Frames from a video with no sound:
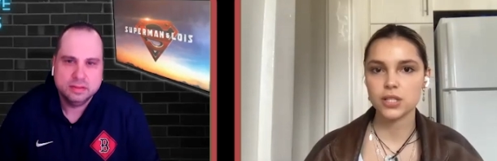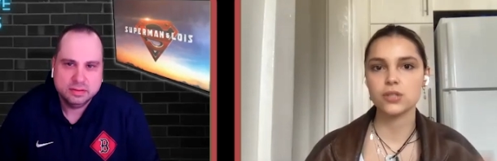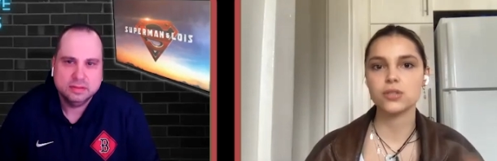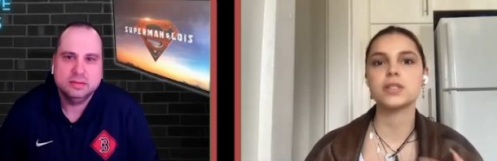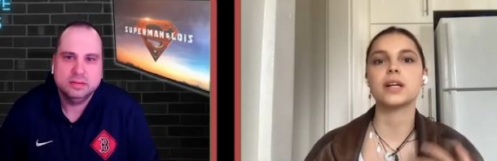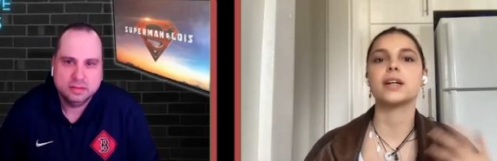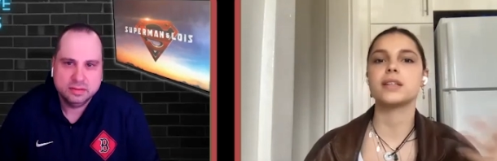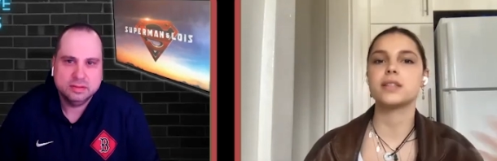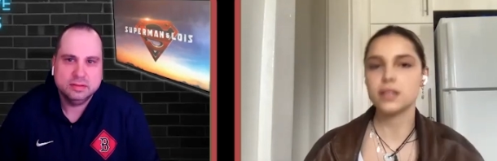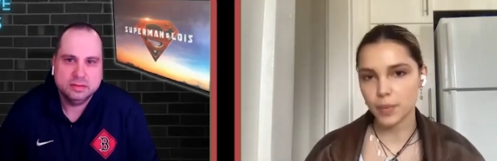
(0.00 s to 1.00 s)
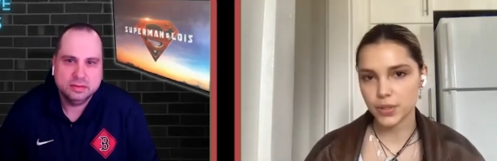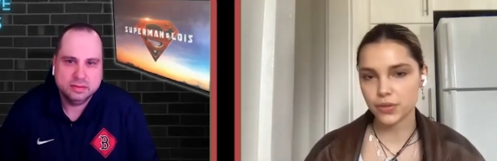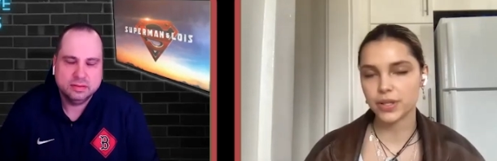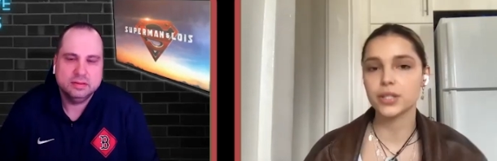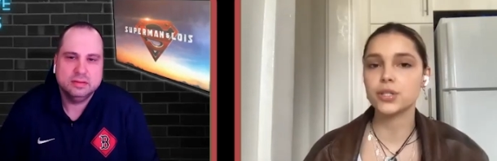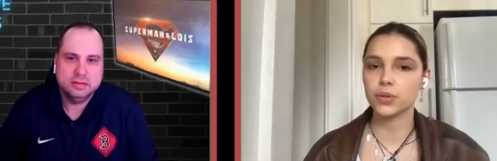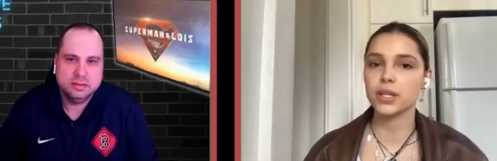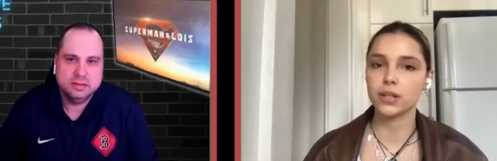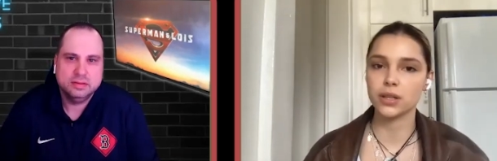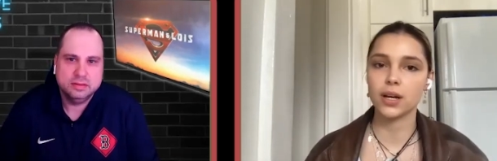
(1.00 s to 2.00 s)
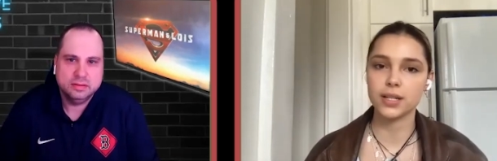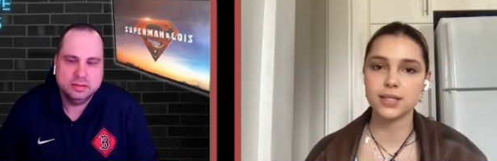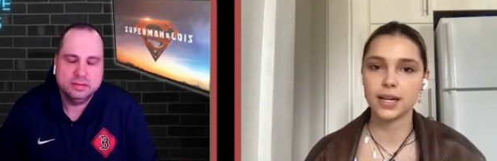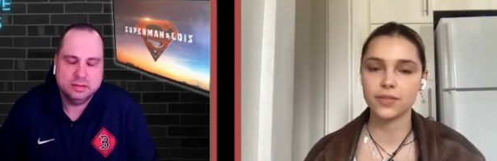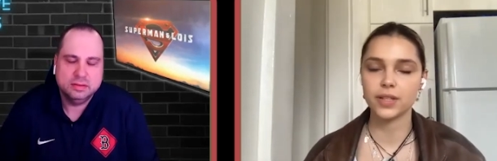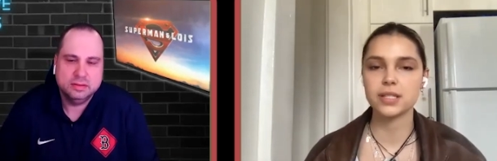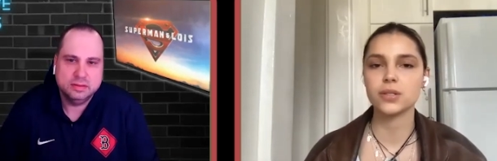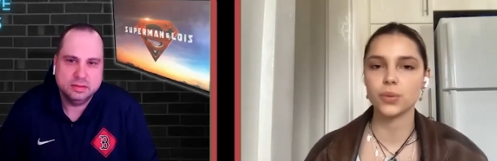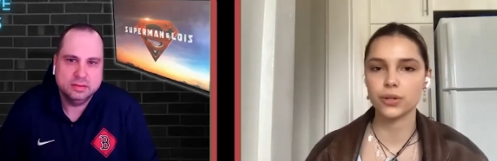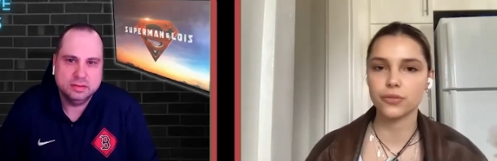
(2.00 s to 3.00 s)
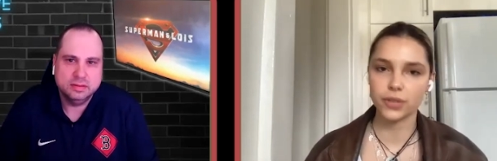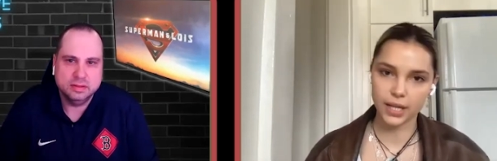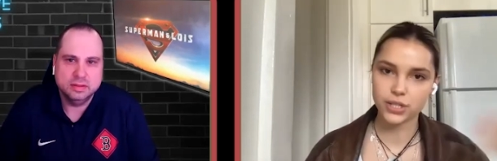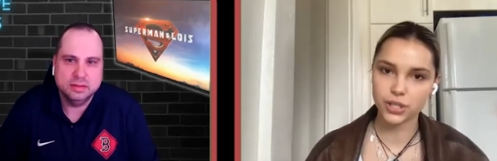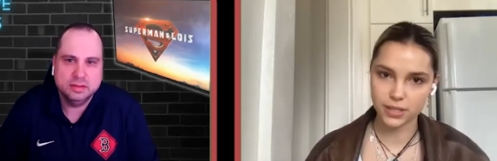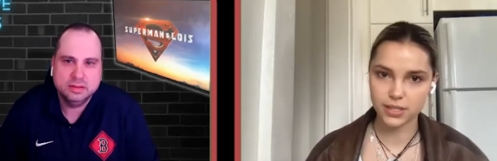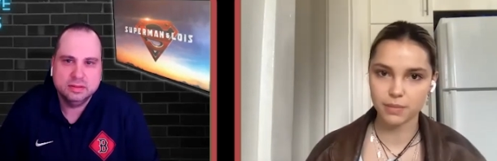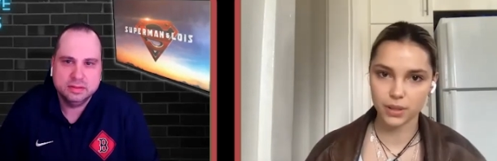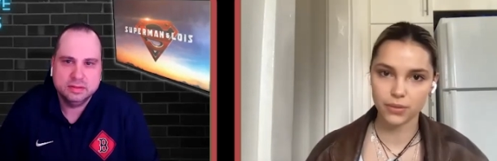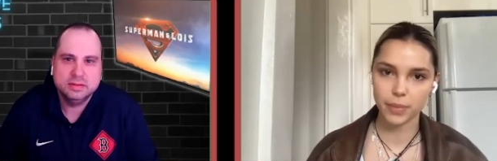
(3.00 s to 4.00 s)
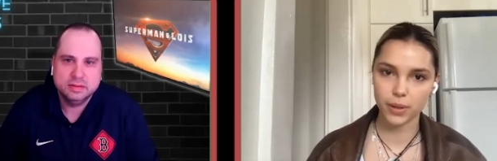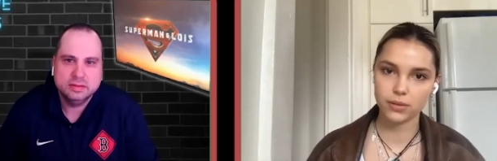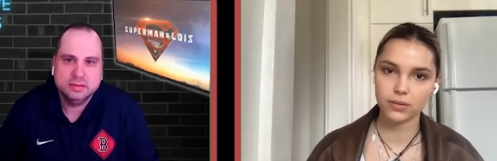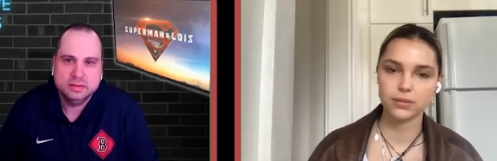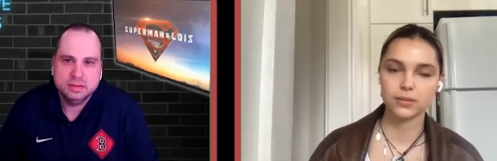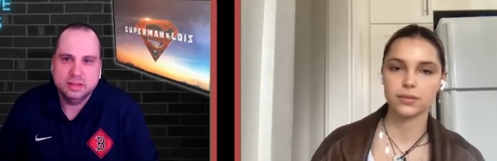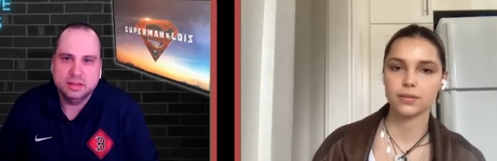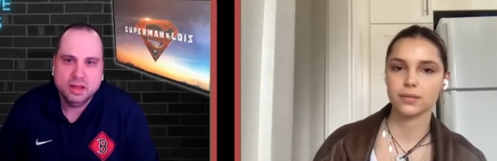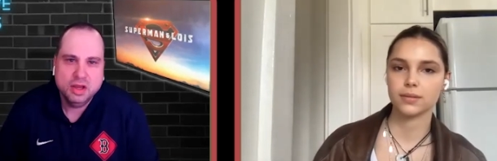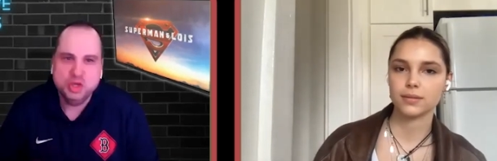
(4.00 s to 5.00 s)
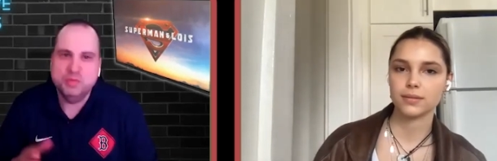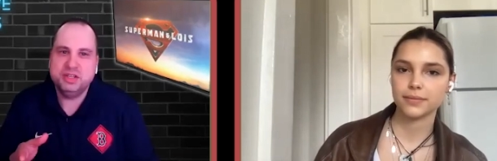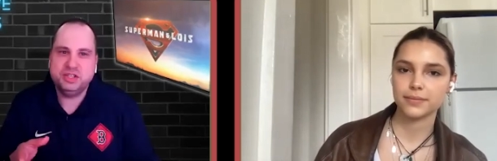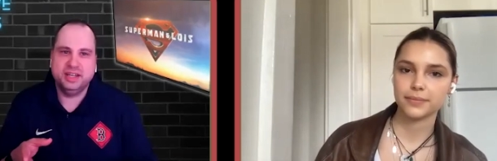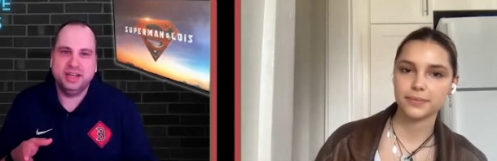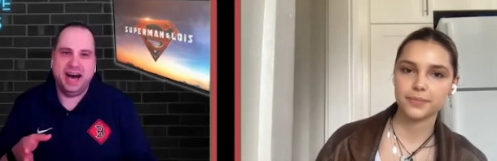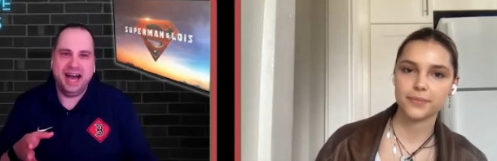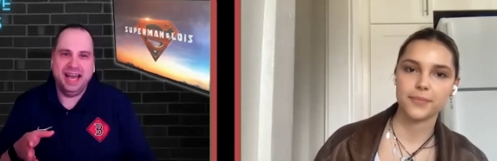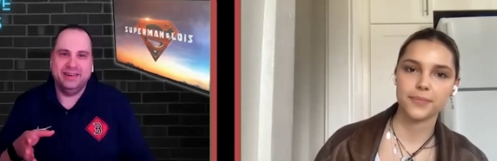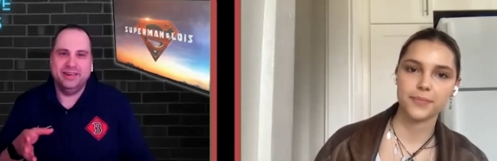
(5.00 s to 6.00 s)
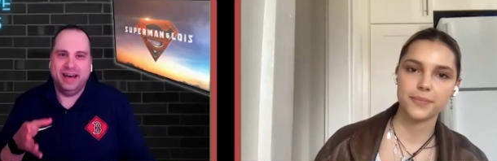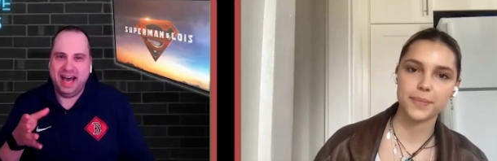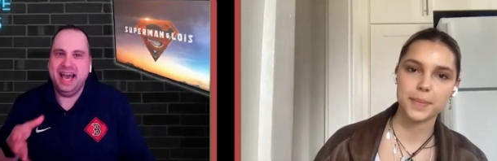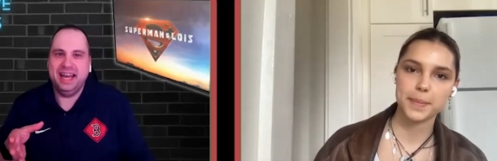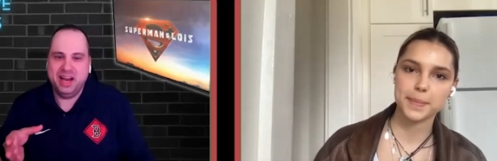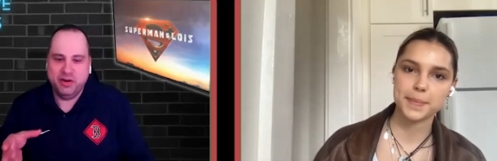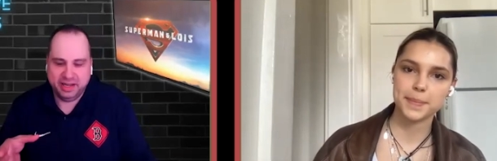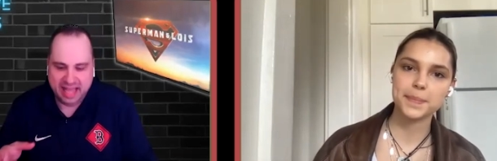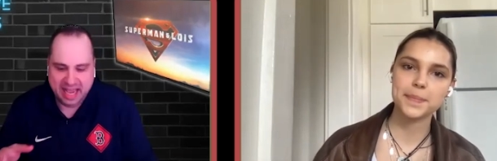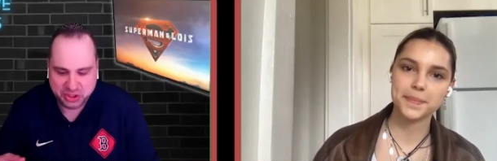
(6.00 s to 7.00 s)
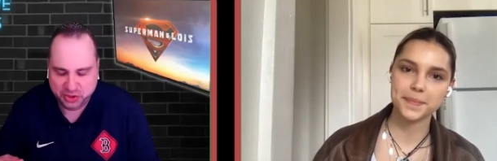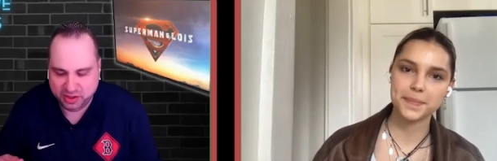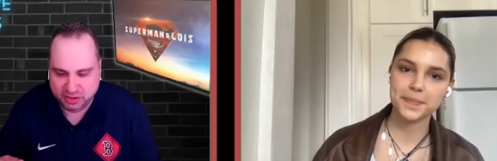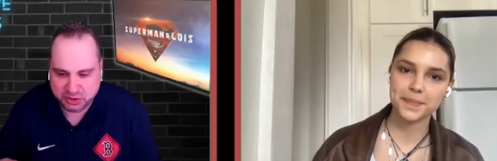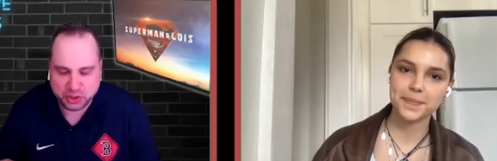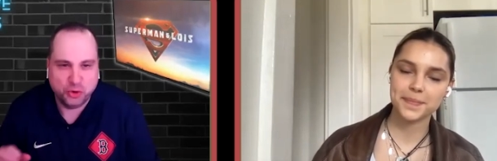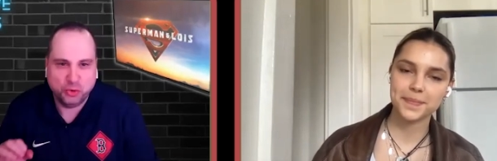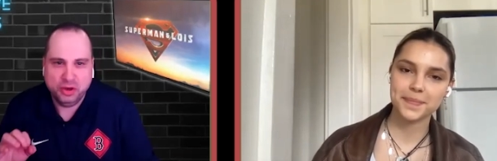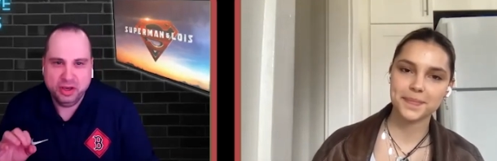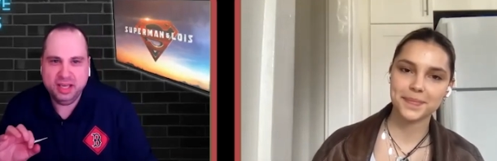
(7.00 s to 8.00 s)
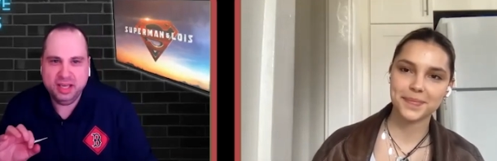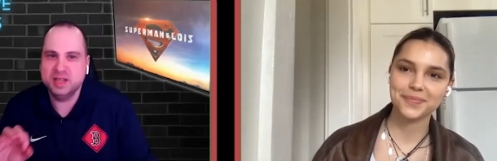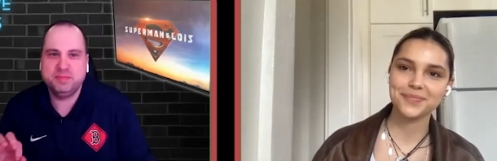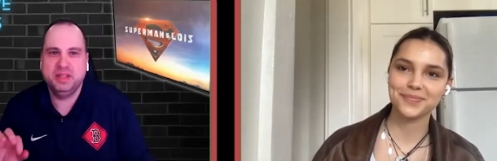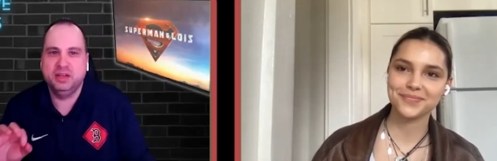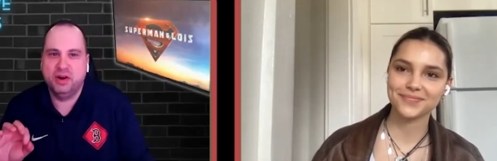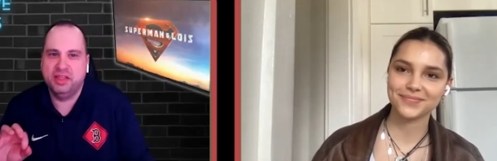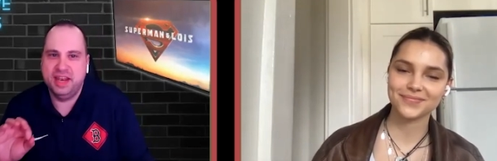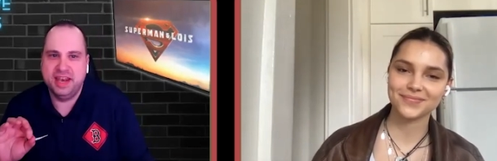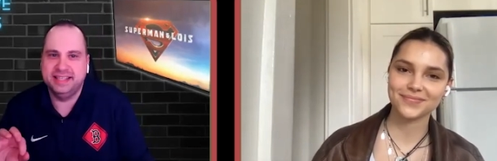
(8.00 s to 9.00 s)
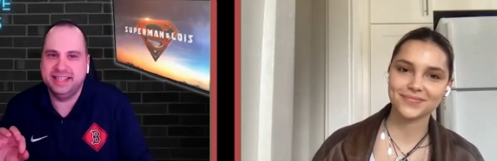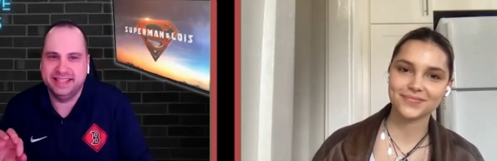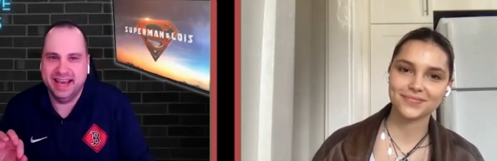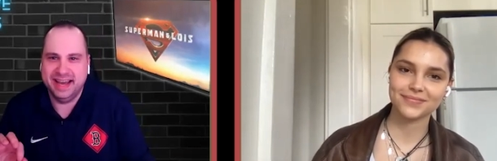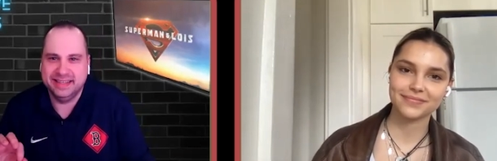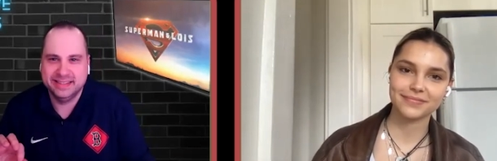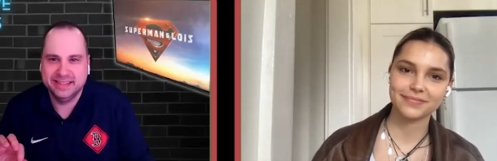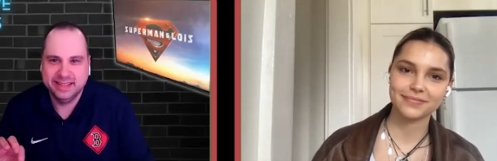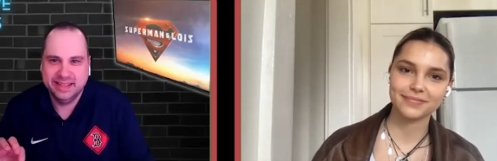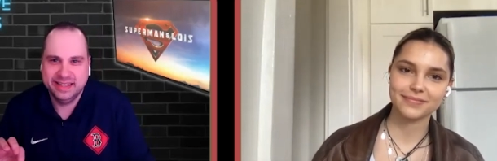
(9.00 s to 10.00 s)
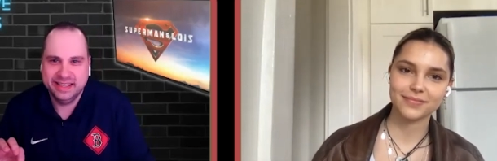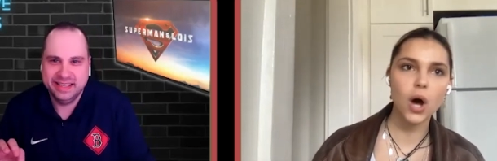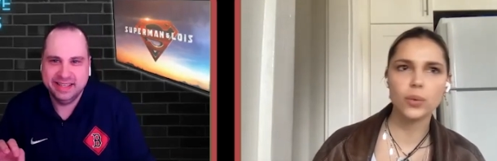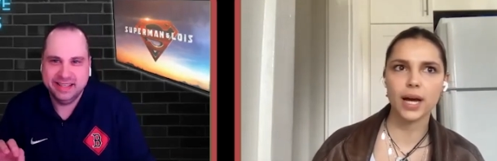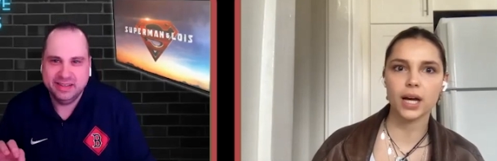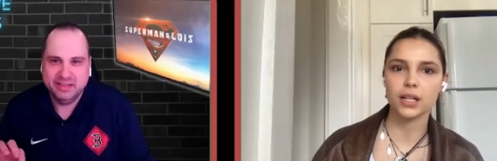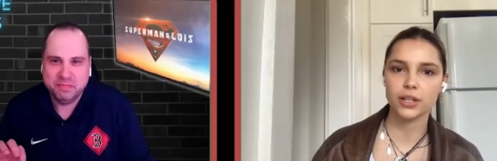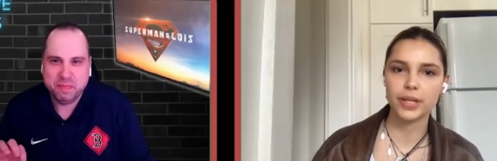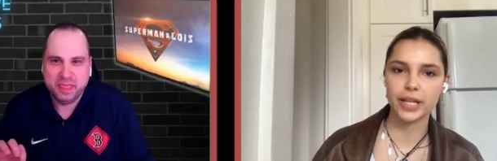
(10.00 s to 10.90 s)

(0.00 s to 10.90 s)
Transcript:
Speaker 1: So Sarah needs an opportunity to hear Lana's side of things in order for that mm-hmm. trust to be rebuilt.
Speaker 2: You mentioned Kyle. I had Erik last mm-hmm. year on the show. He must mm-hmm. be like one of the nicest guys.
Speaker 1: Oh yeah. Are you